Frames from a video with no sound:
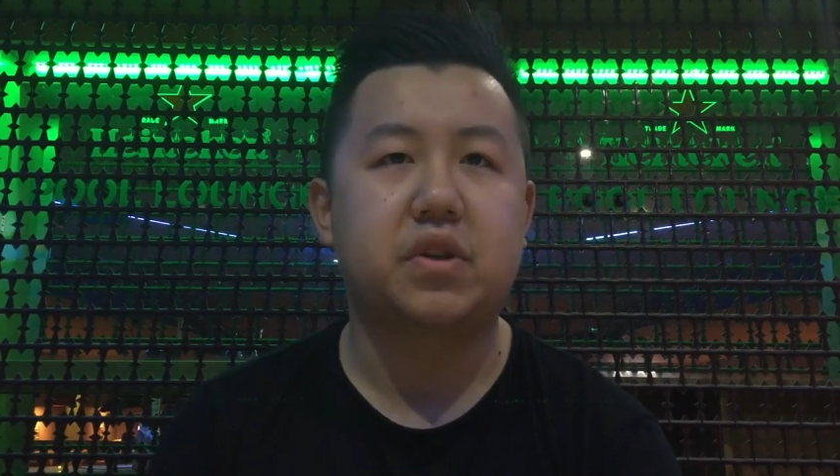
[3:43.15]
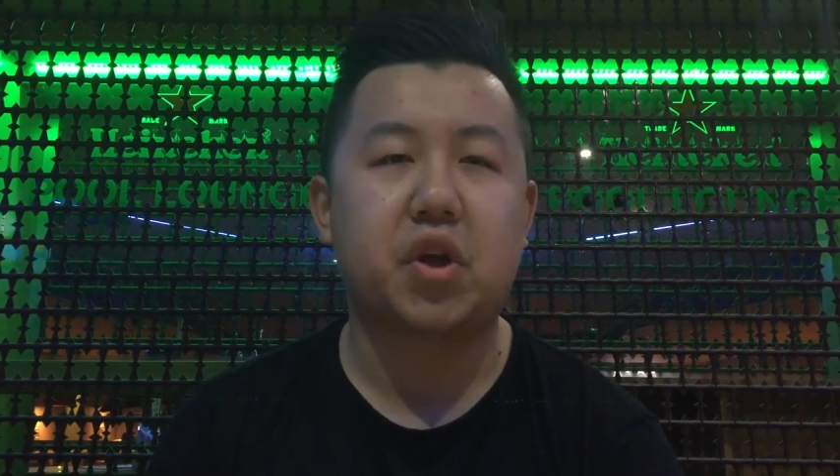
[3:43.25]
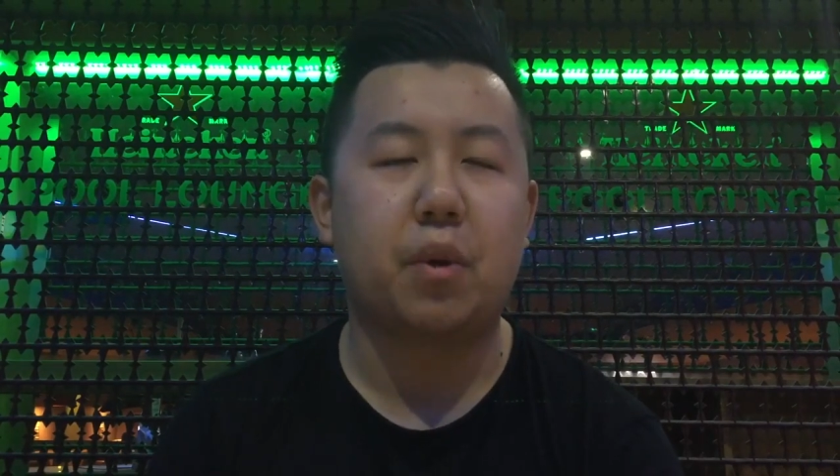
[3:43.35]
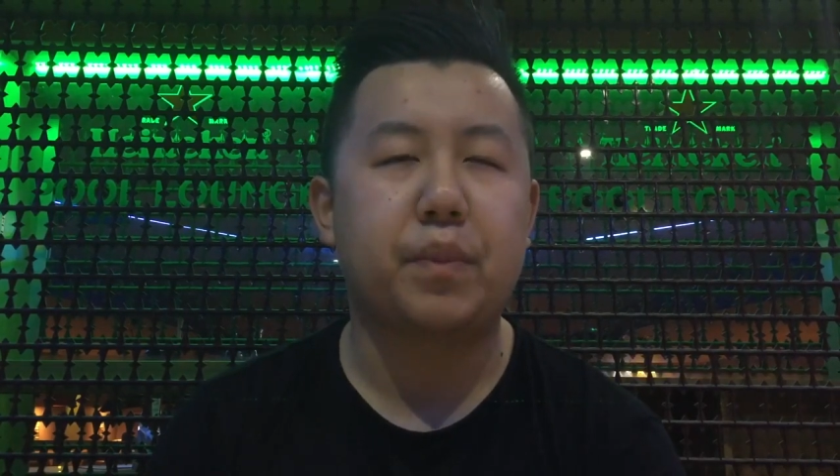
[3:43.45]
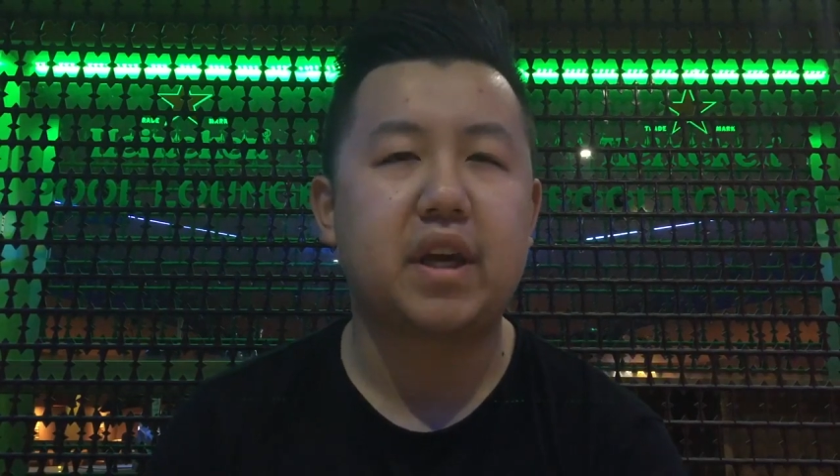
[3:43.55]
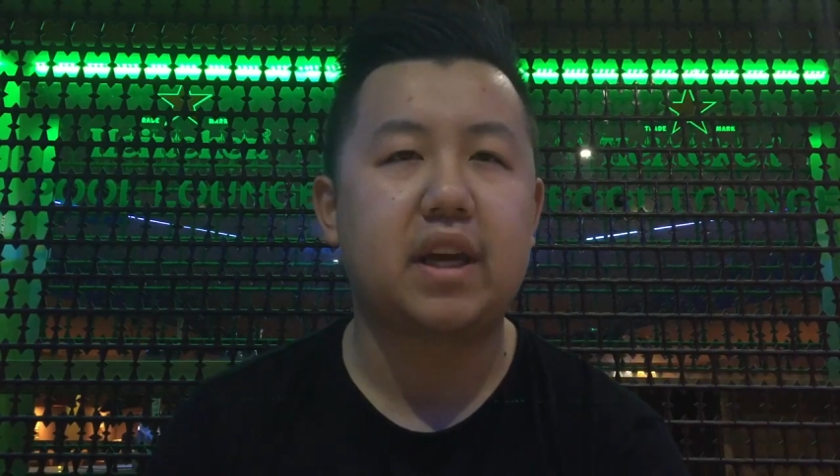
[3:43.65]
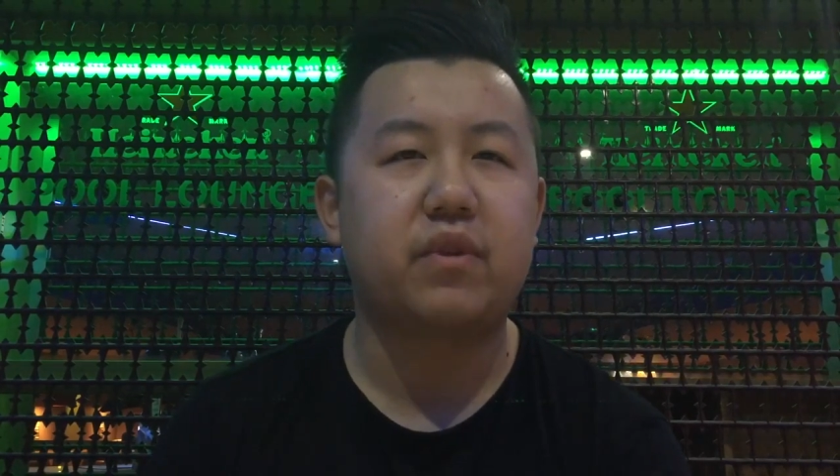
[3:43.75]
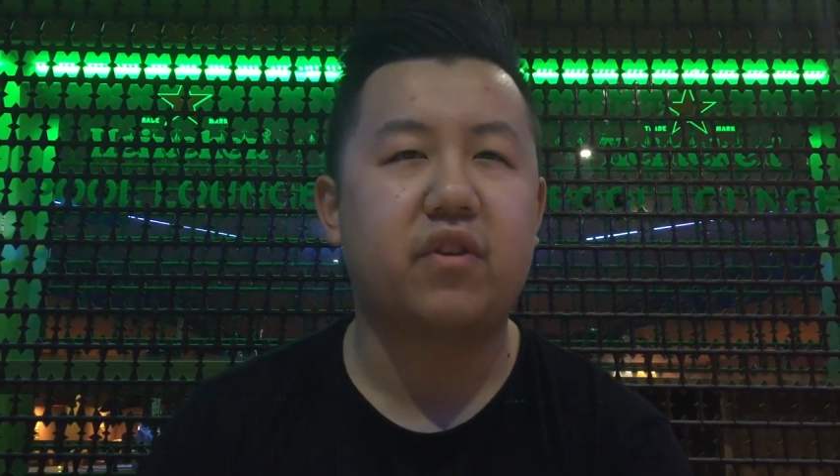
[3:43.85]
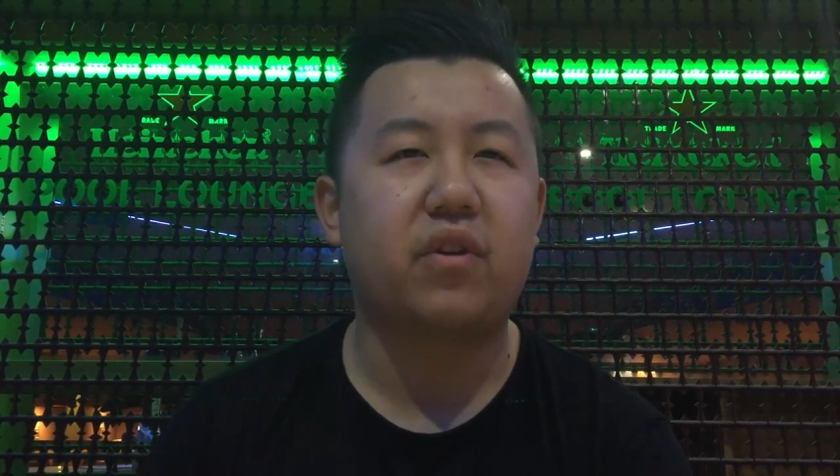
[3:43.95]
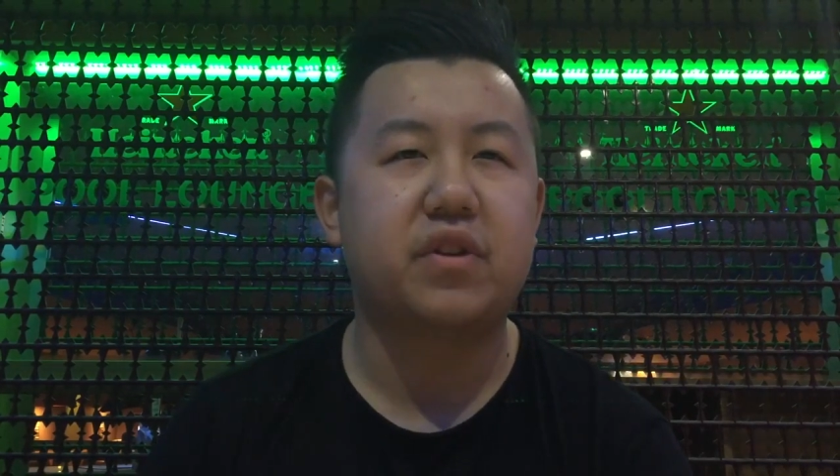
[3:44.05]
just competing
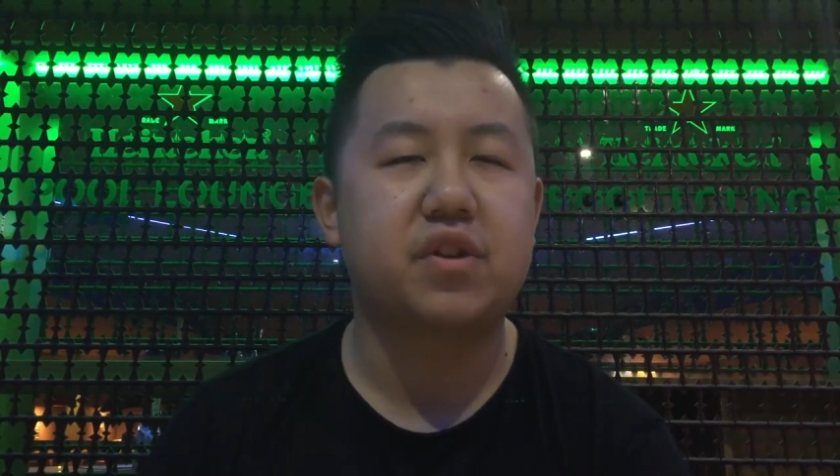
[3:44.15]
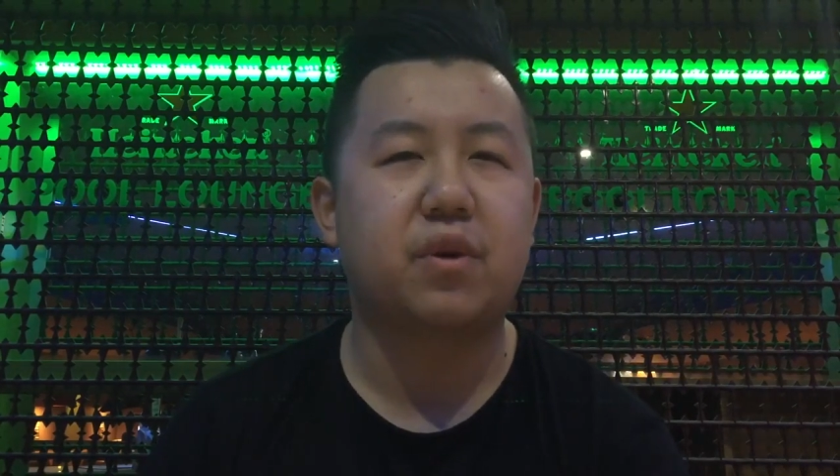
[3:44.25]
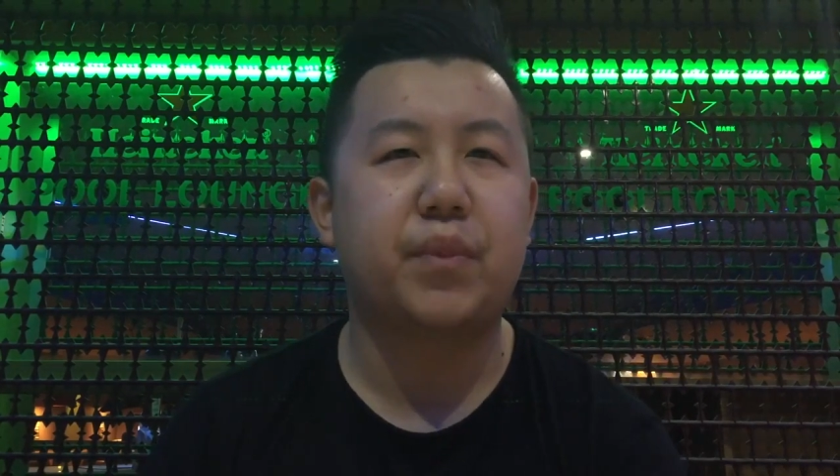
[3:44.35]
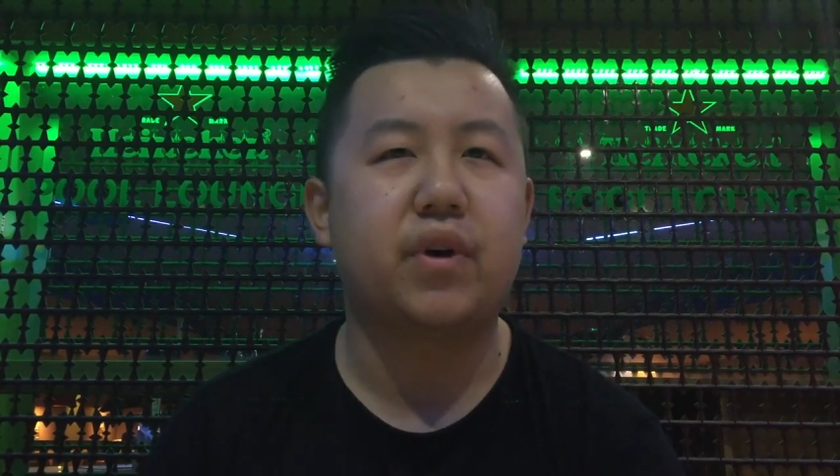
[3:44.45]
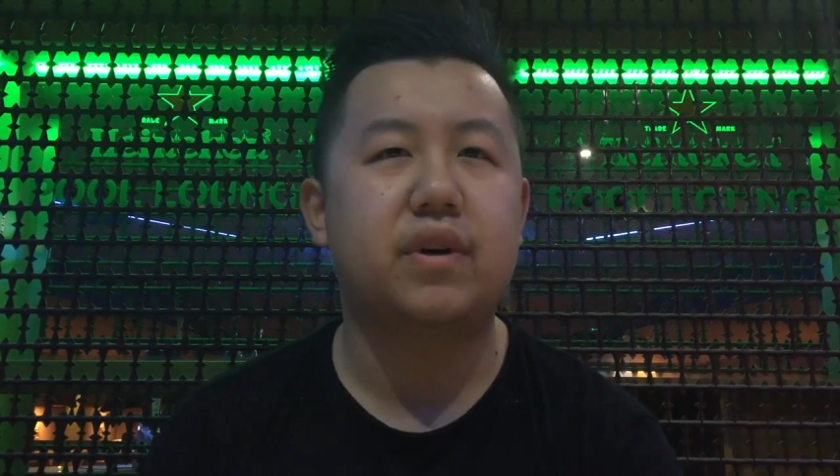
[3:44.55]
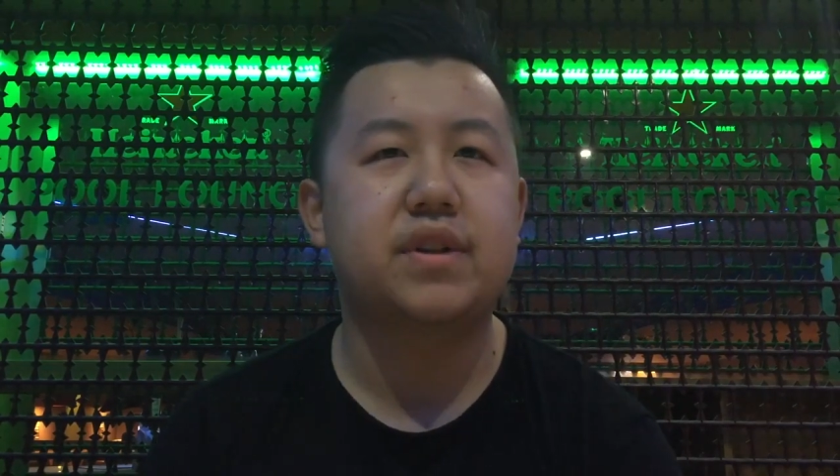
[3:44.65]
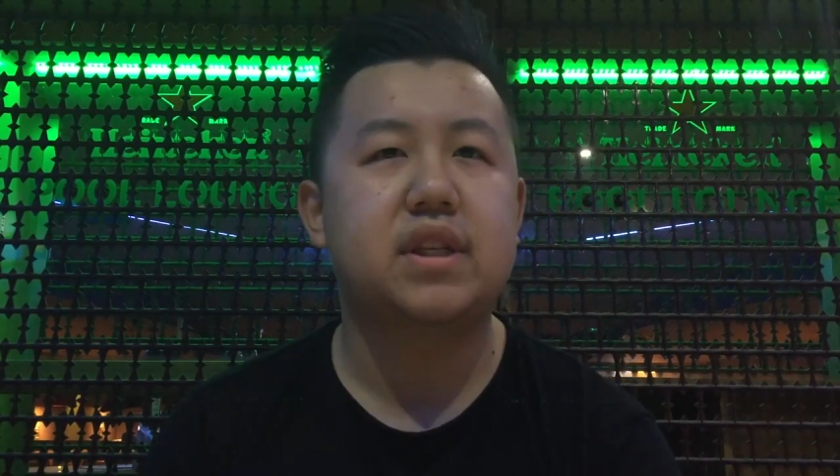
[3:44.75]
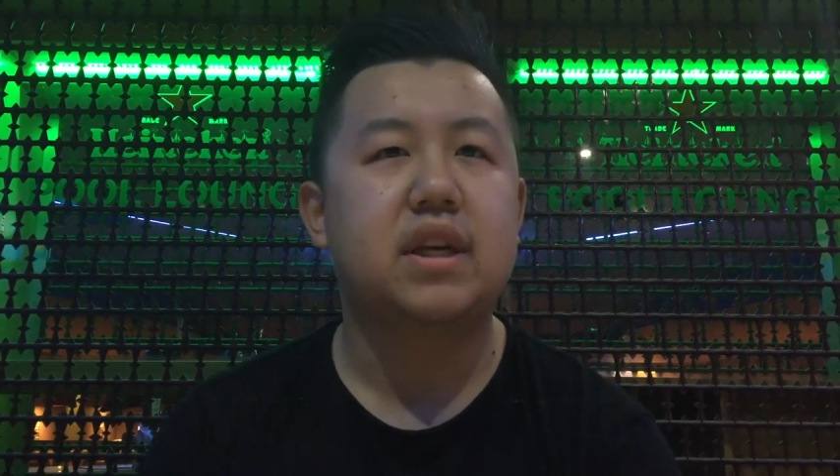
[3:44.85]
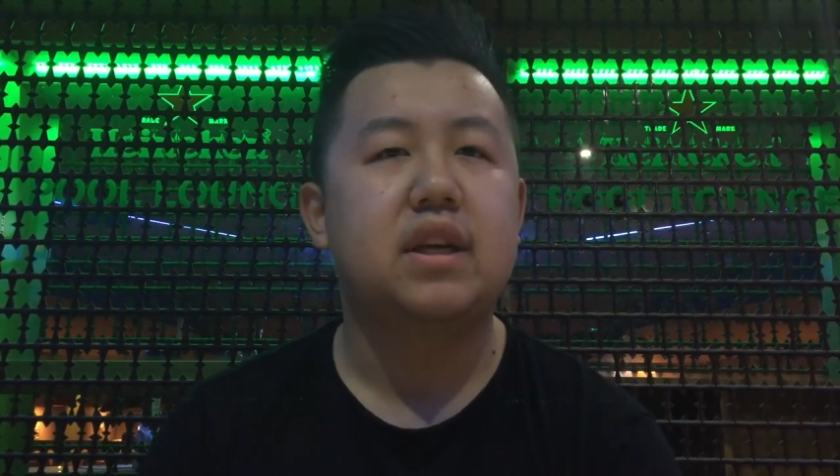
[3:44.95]
with all the top boys.